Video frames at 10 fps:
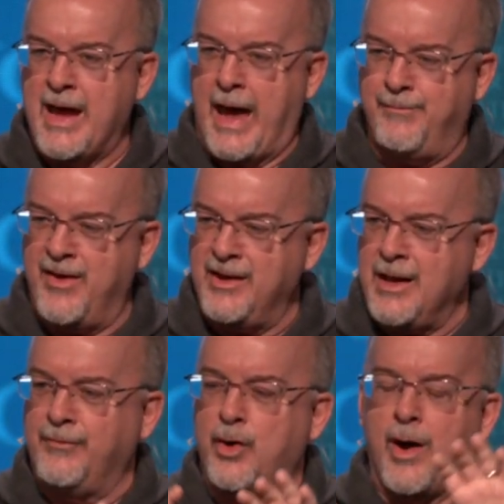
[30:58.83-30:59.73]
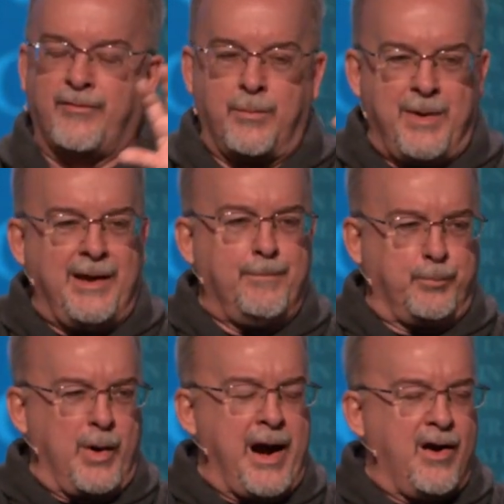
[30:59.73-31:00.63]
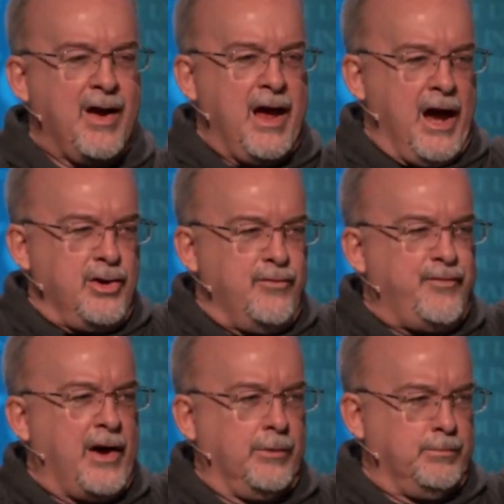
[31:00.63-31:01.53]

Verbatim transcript: Have any of you ever been in prayer and you felt